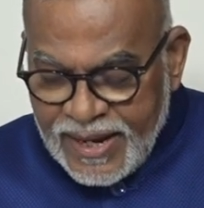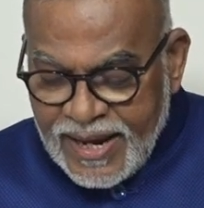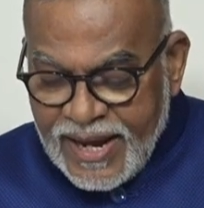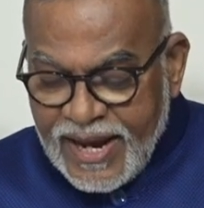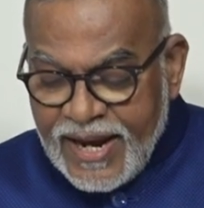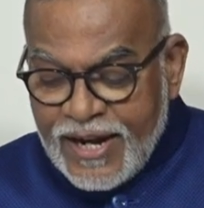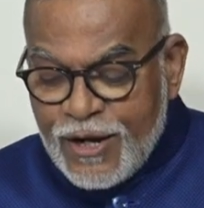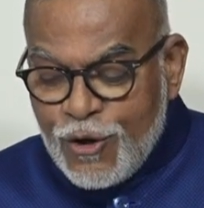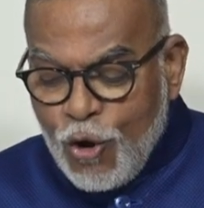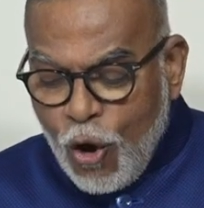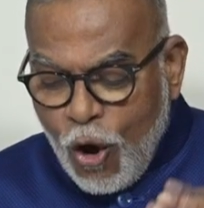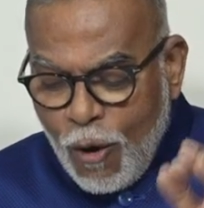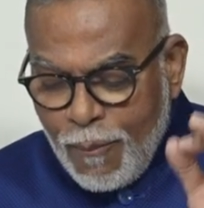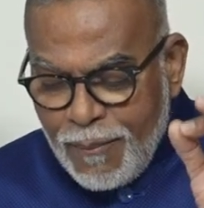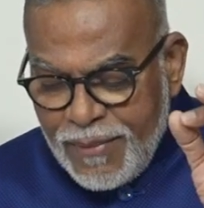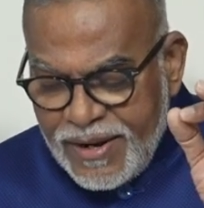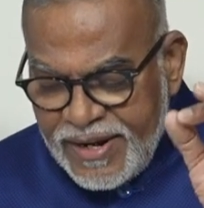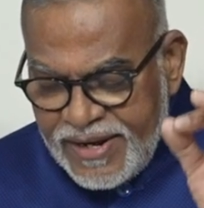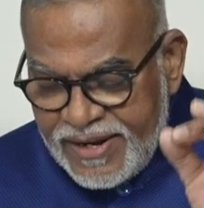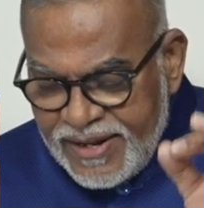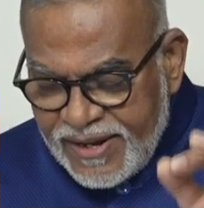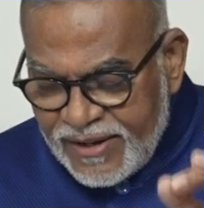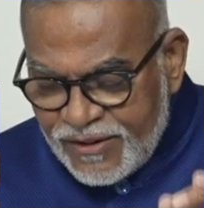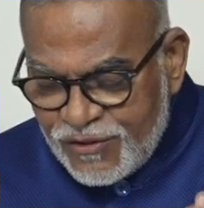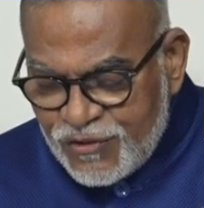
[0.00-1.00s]
a
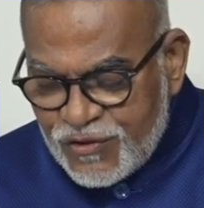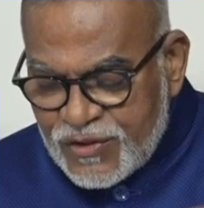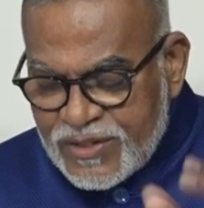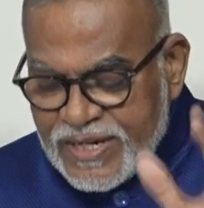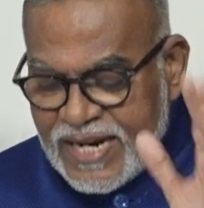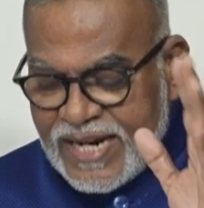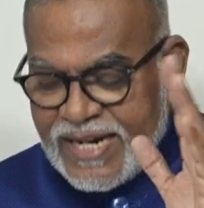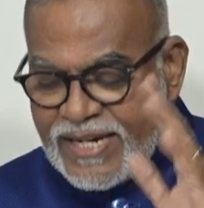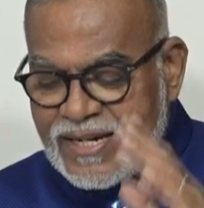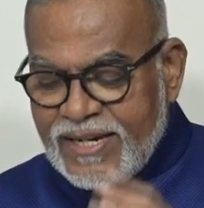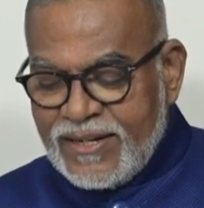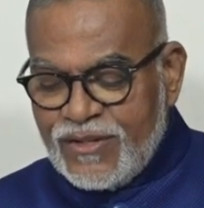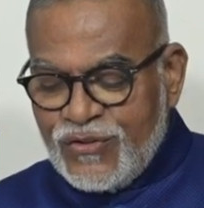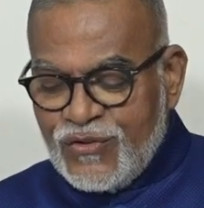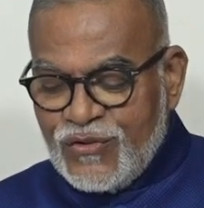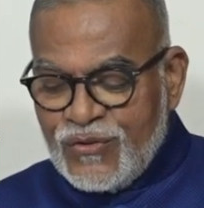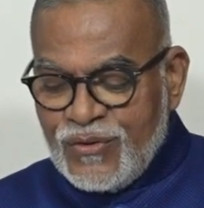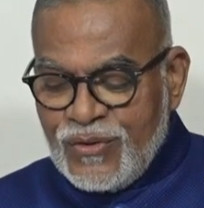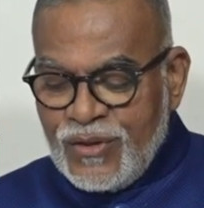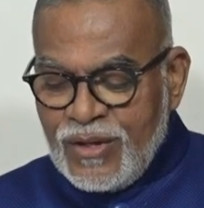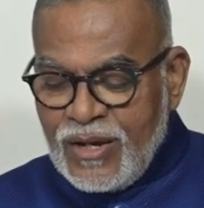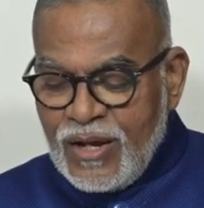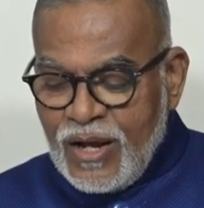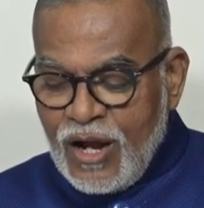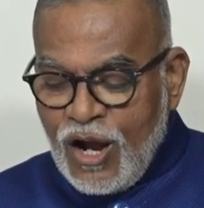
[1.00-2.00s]
dominion status
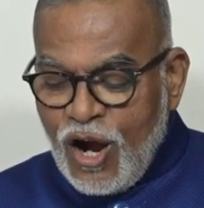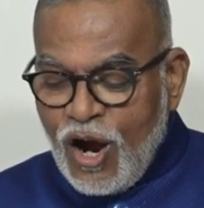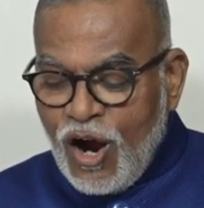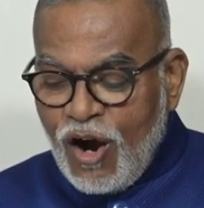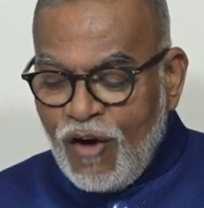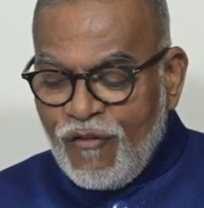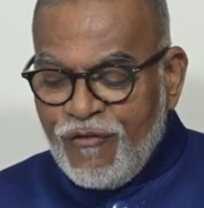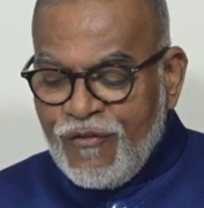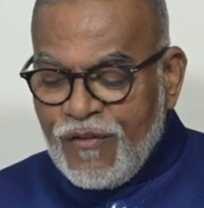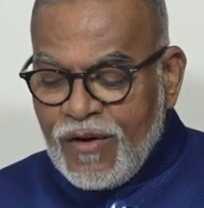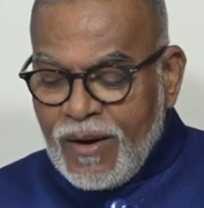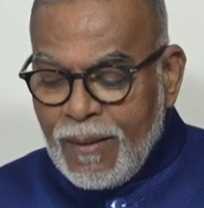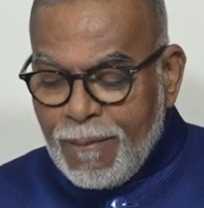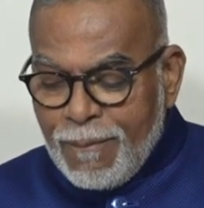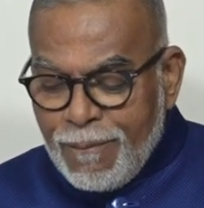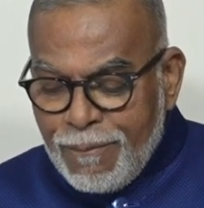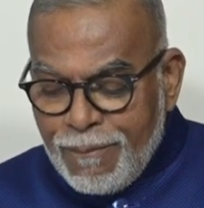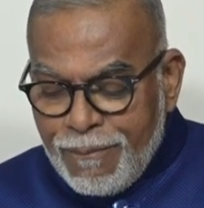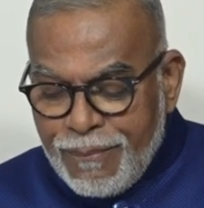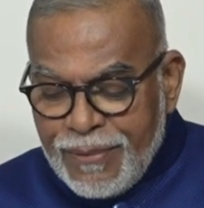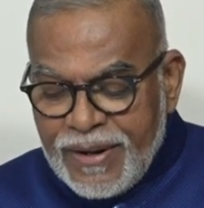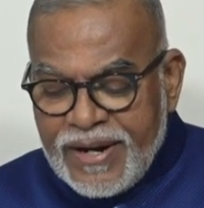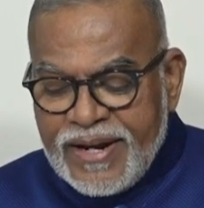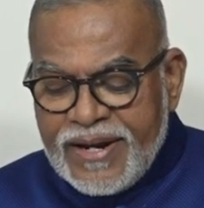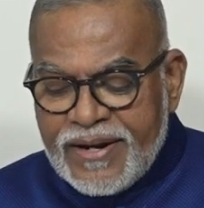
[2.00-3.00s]
of
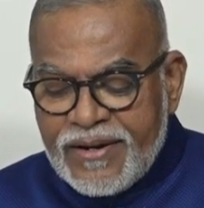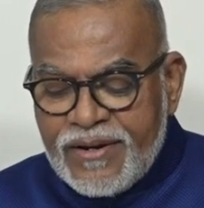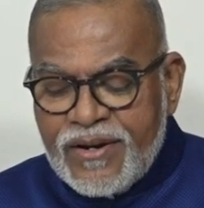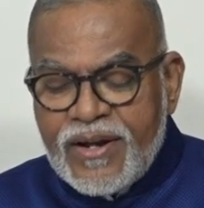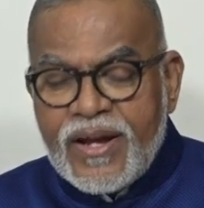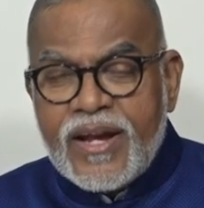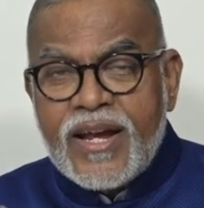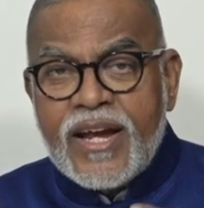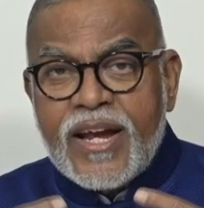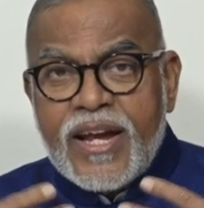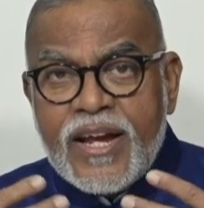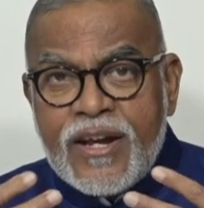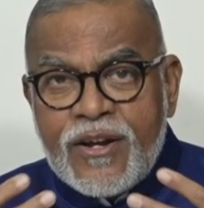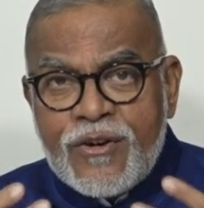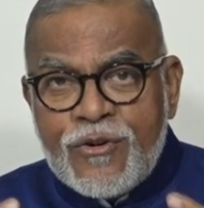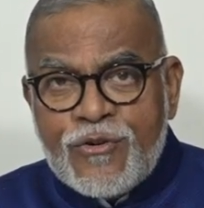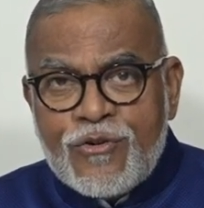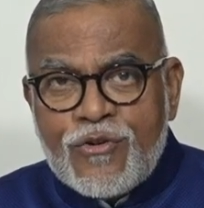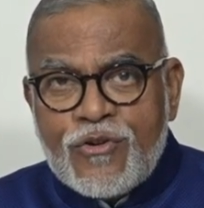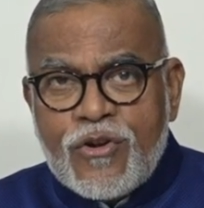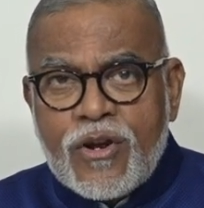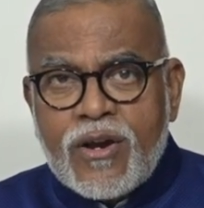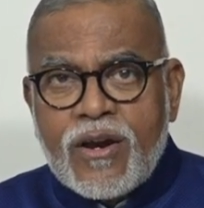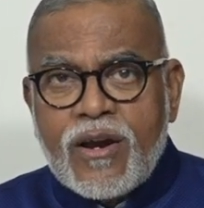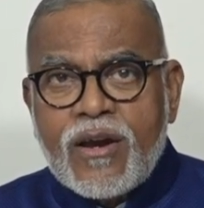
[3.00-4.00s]
complete
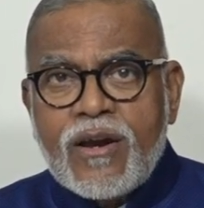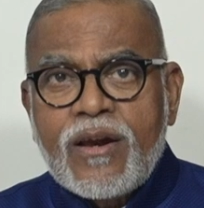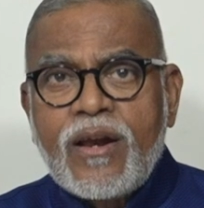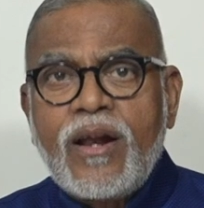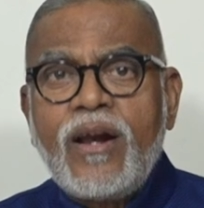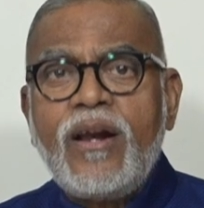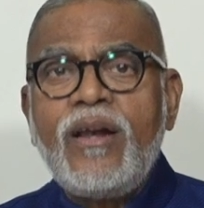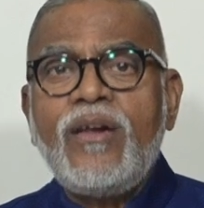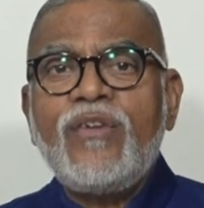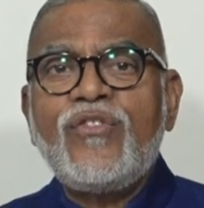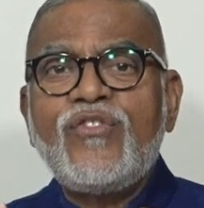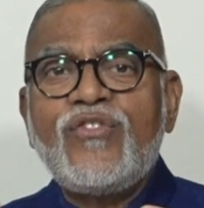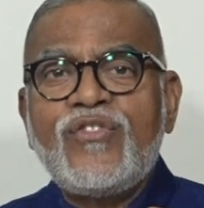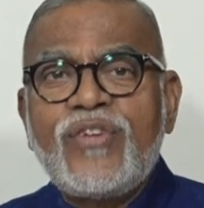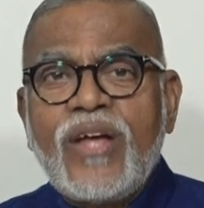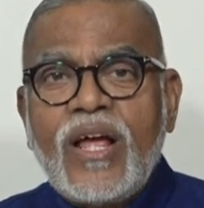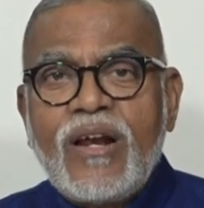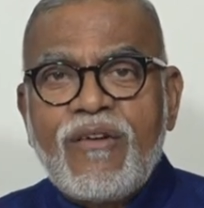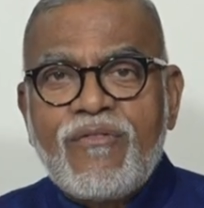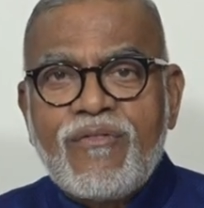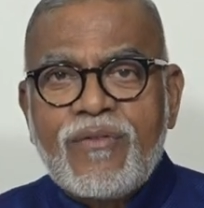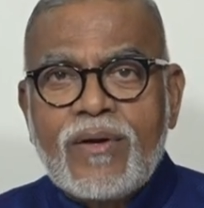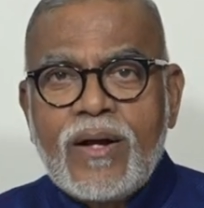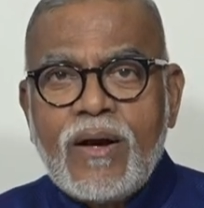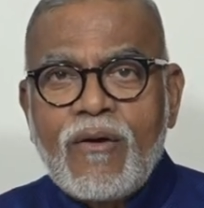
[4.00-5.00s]
internal
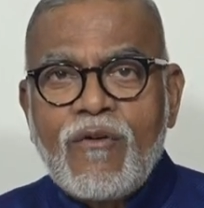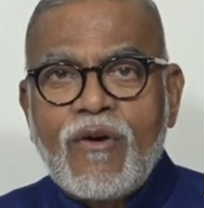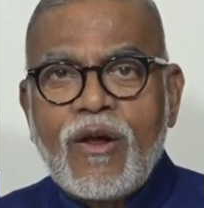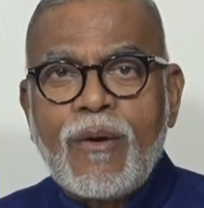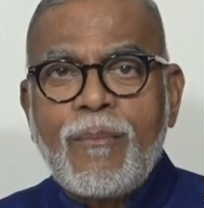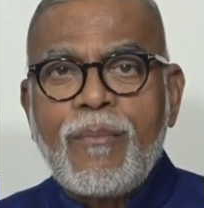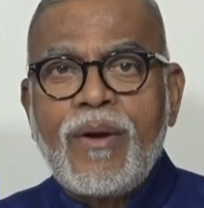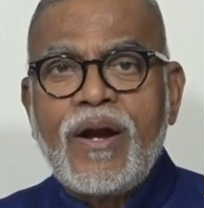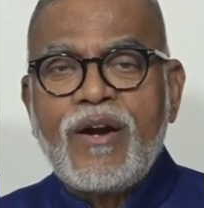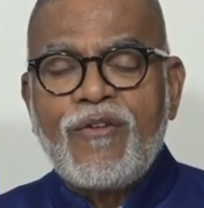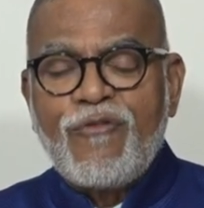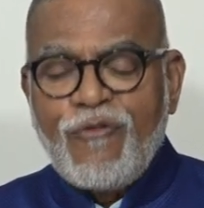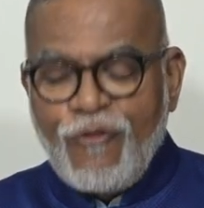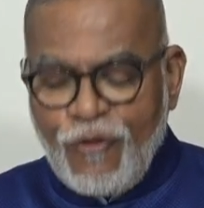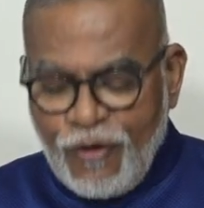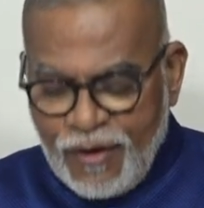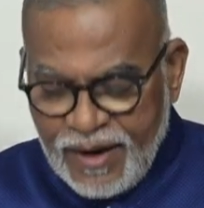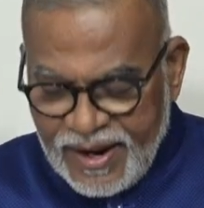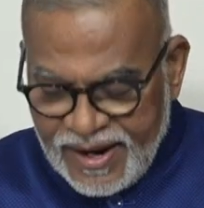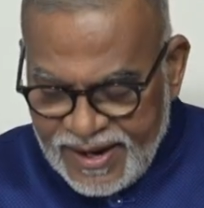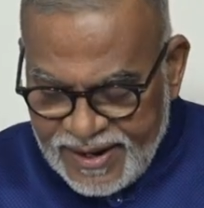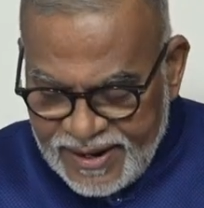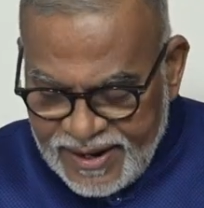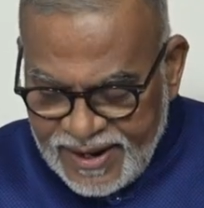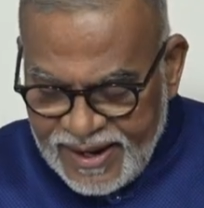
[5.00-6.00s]
self-government
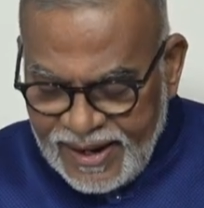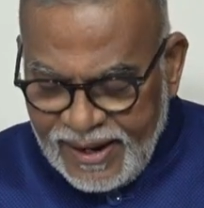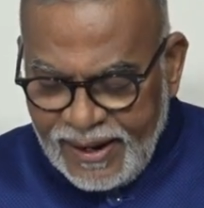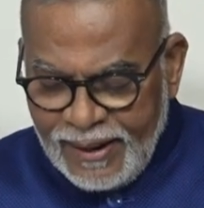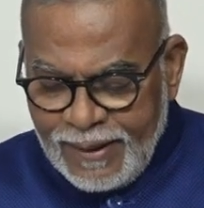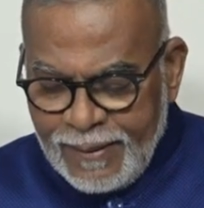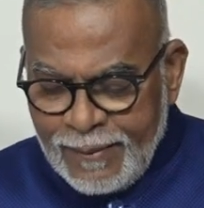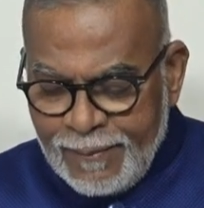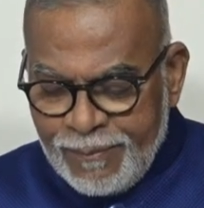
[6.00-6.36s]
for India.